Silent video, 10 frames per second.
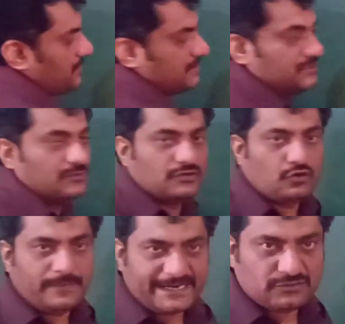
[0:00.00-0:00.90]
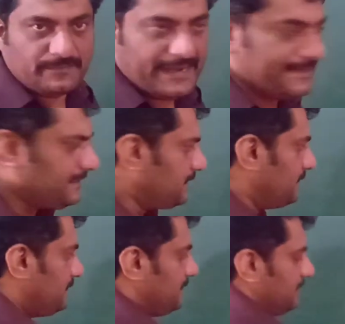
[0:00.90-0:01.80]
you will go back to bank,
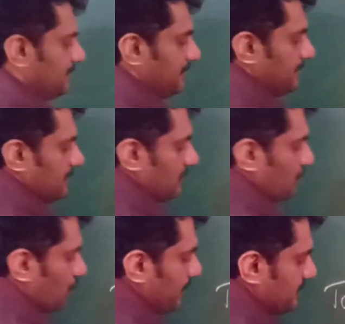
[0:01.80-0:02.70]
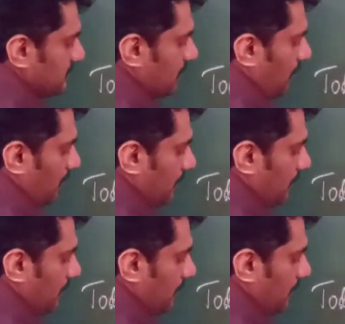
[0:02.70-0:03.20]
withdraw.